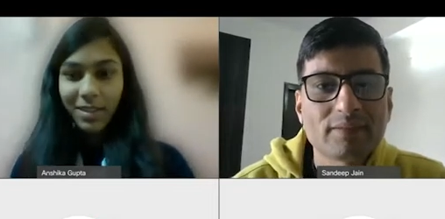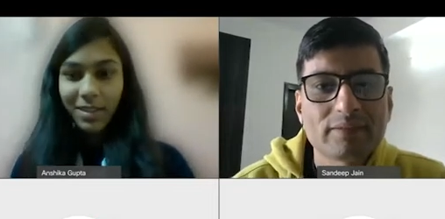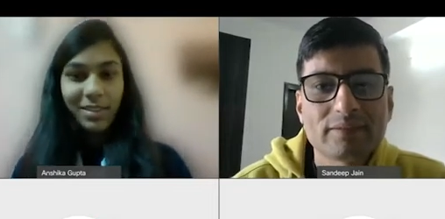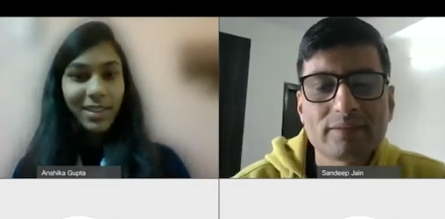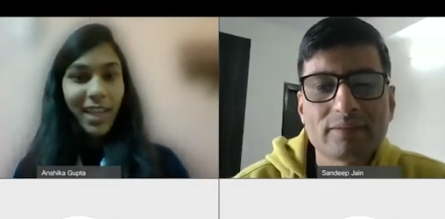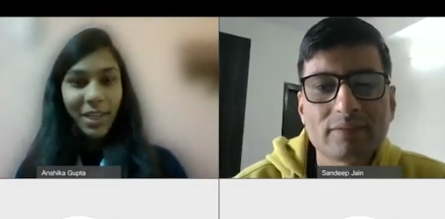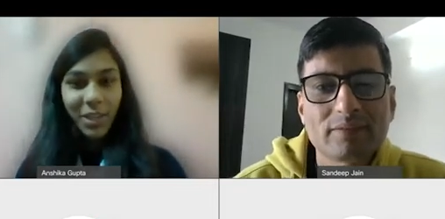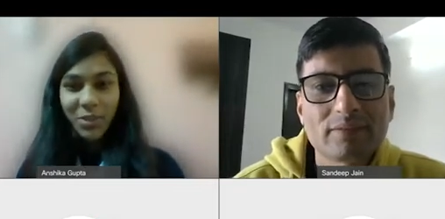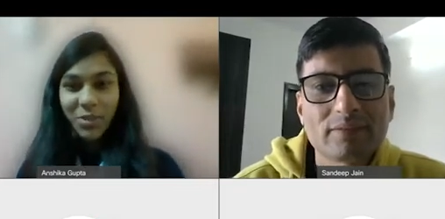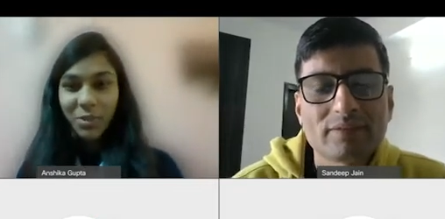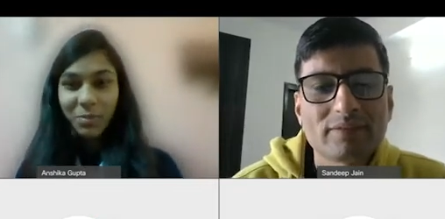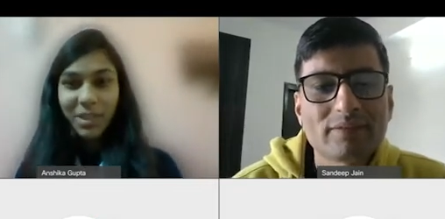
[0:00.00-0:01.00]
Speaker 1: uh, thank
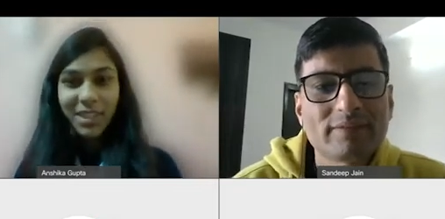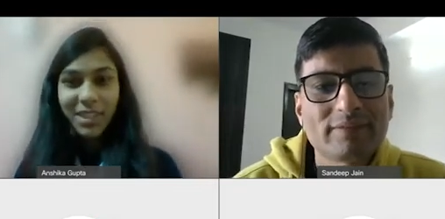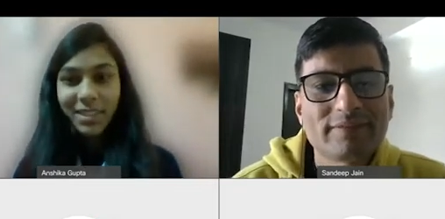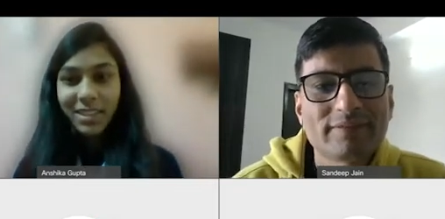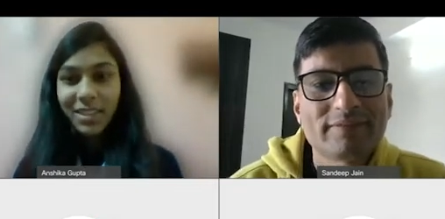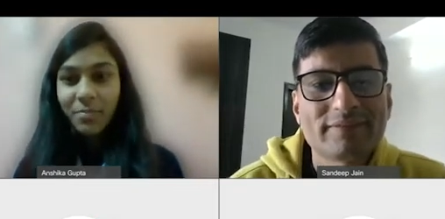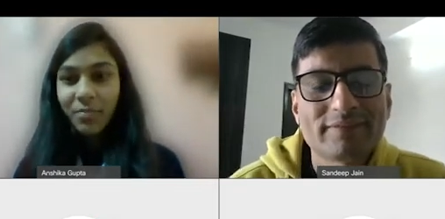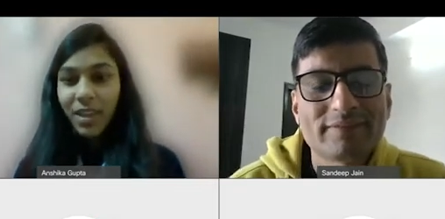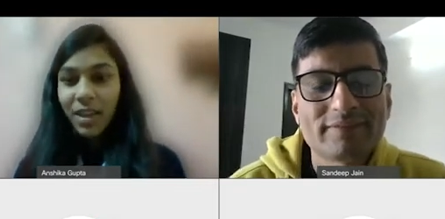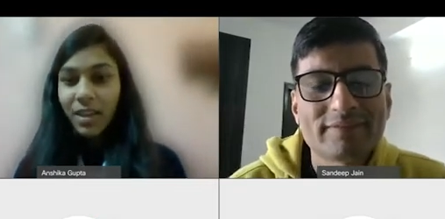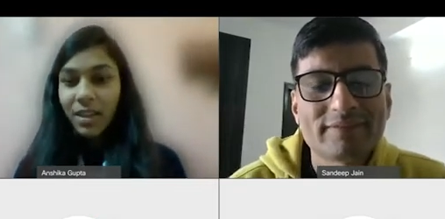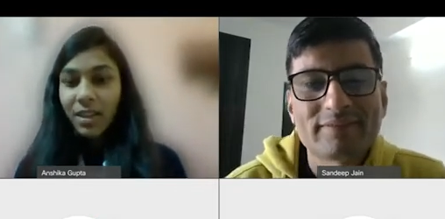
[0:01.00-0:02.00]
you so much sir
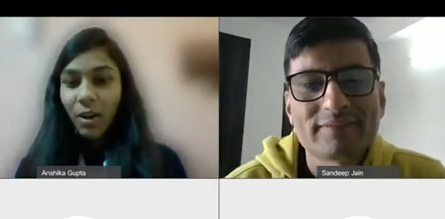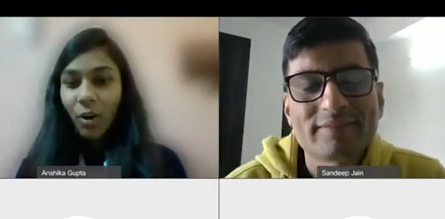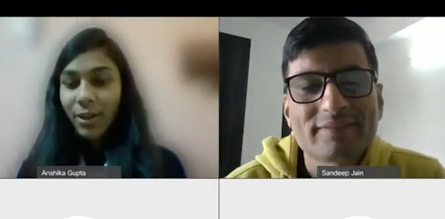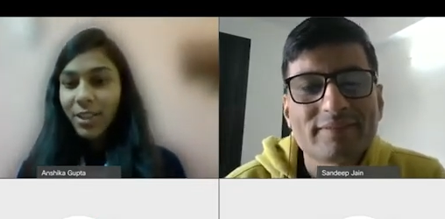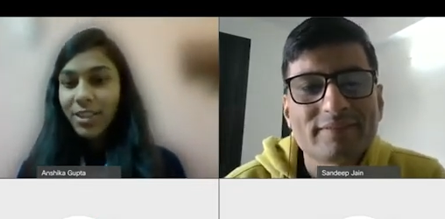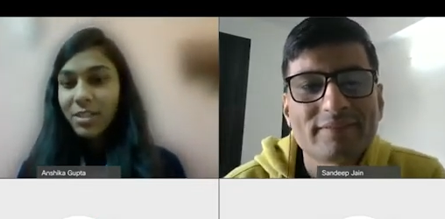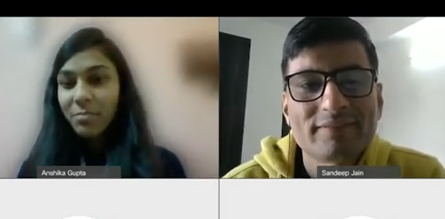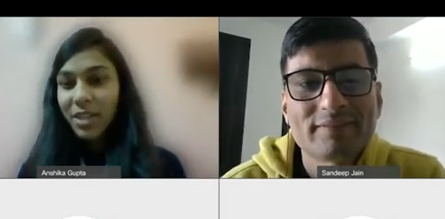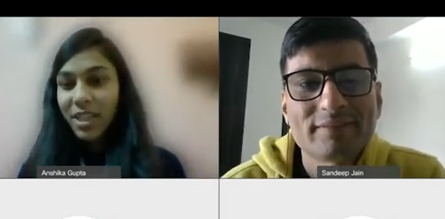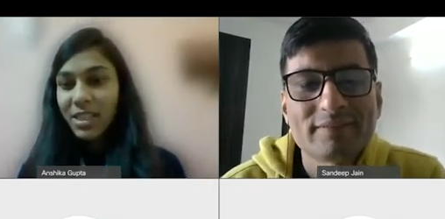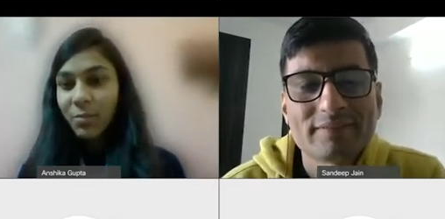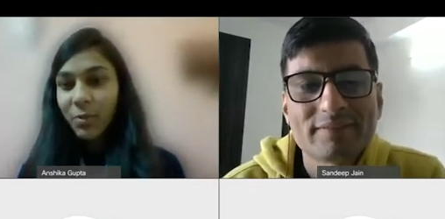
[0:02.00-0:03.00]
audience
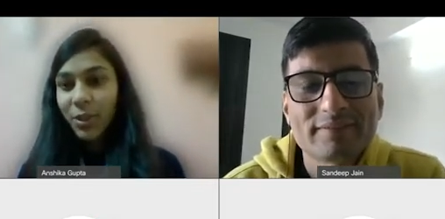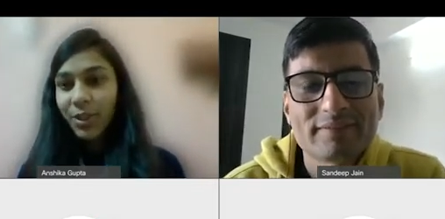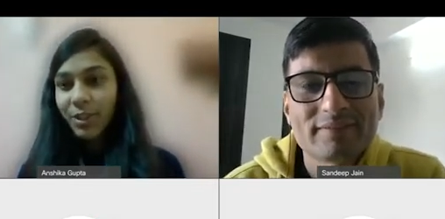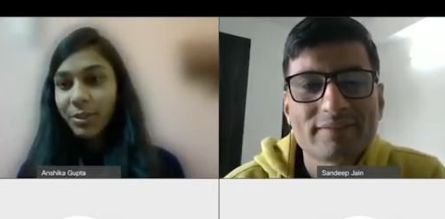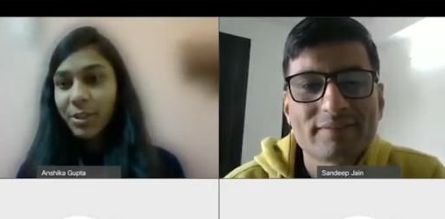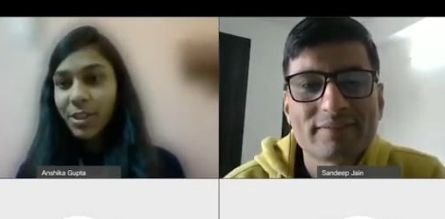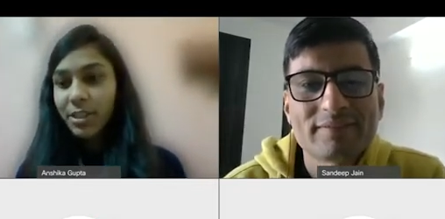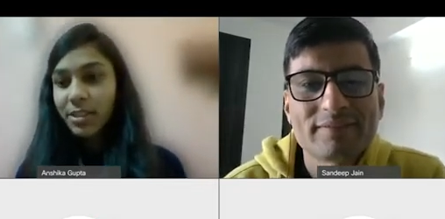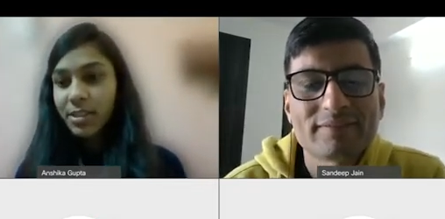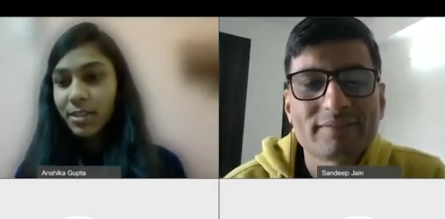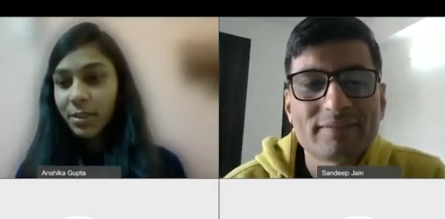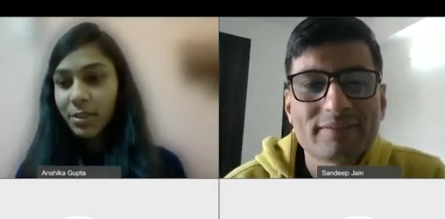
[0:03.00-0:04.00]
please put your
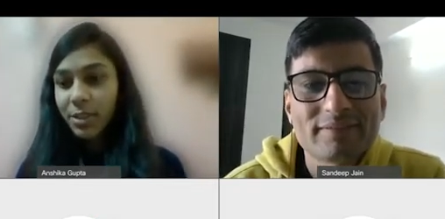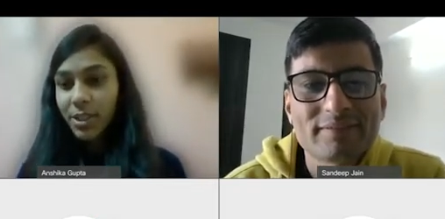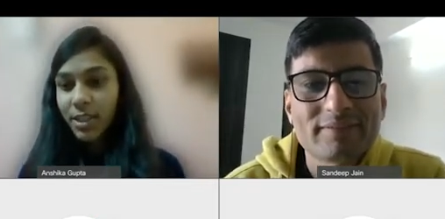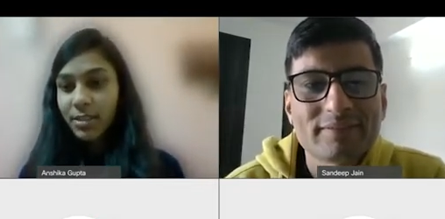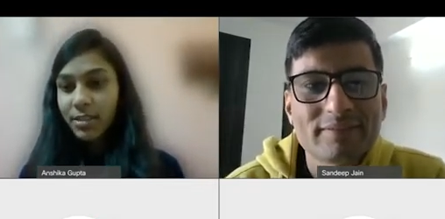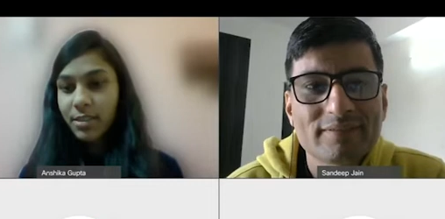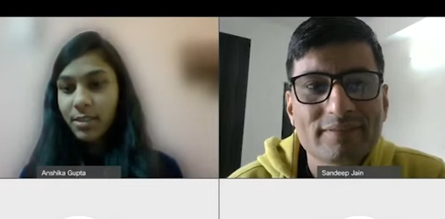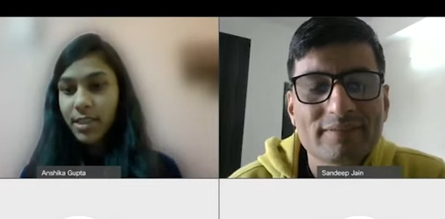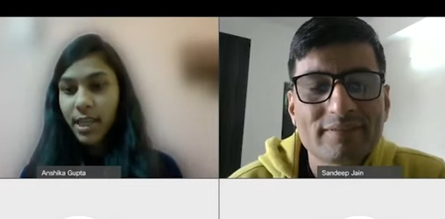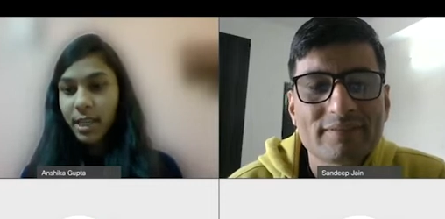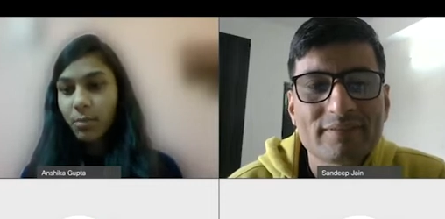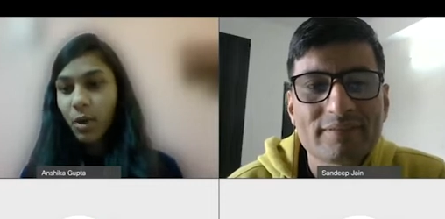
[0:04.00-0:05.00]
questions in the question and
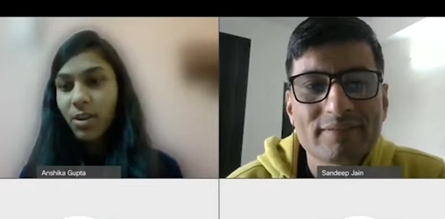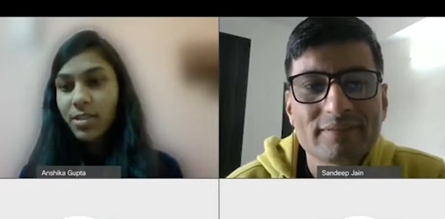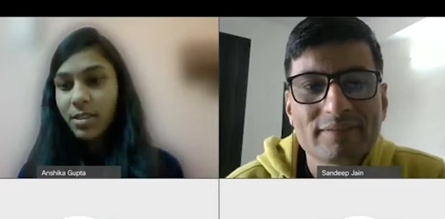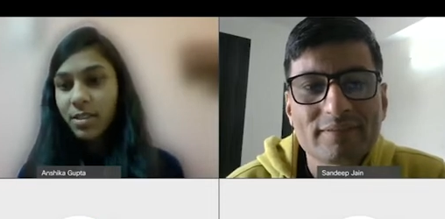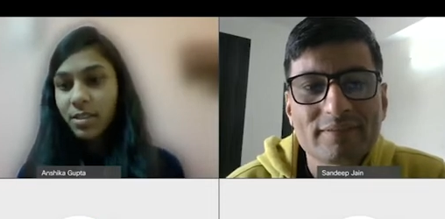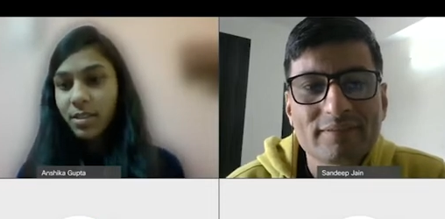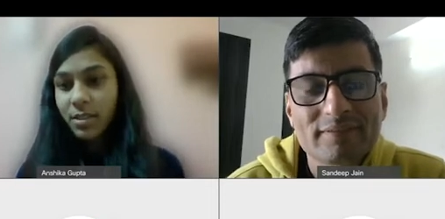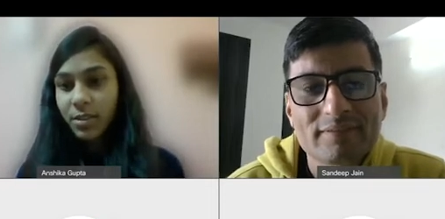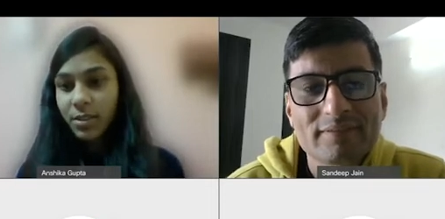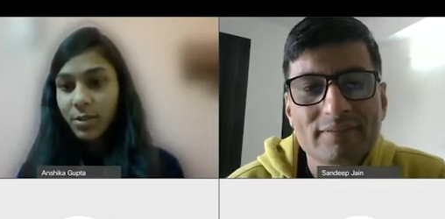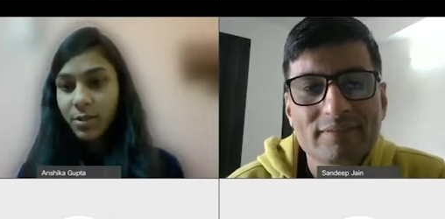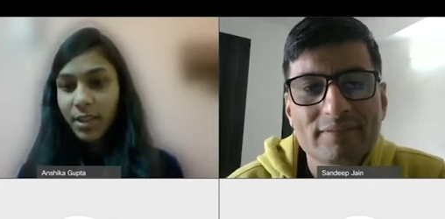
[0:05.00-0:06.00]
chat box
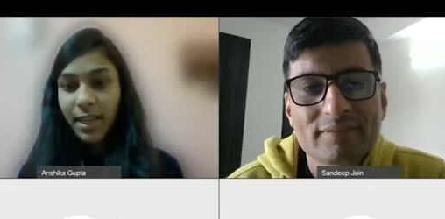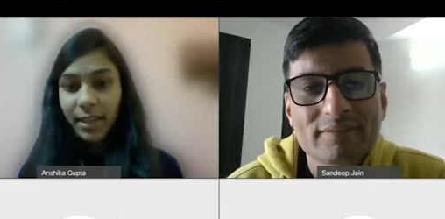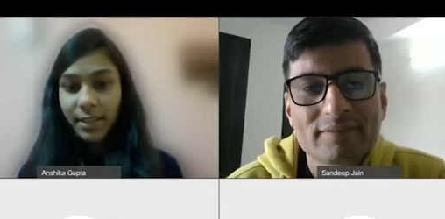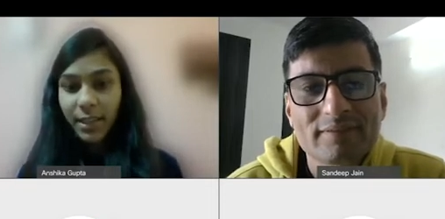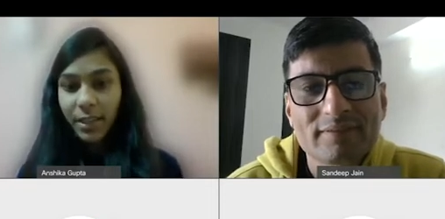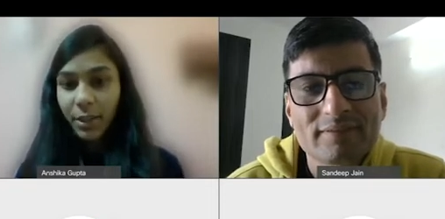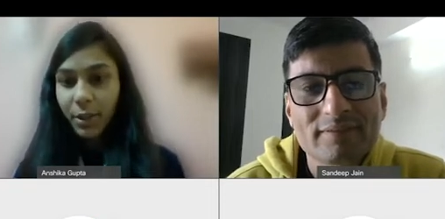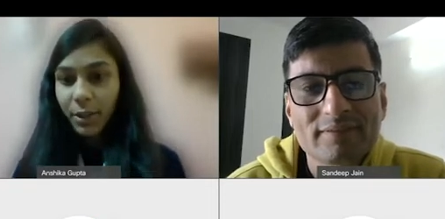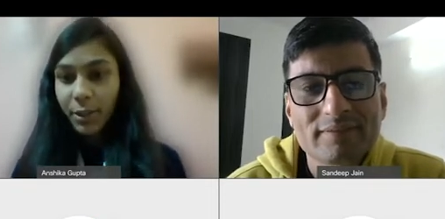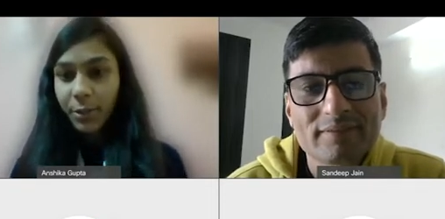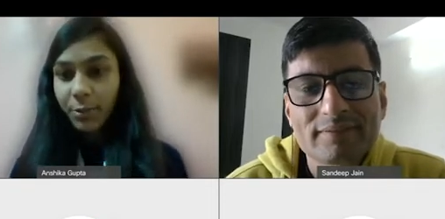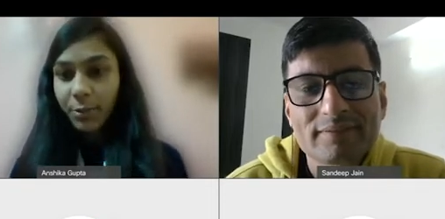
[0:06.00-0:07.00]
so that I can
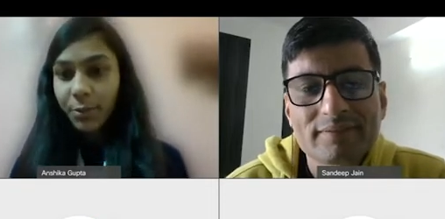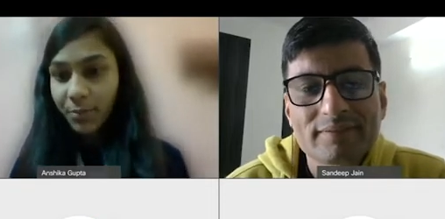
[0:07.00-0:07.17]
read you.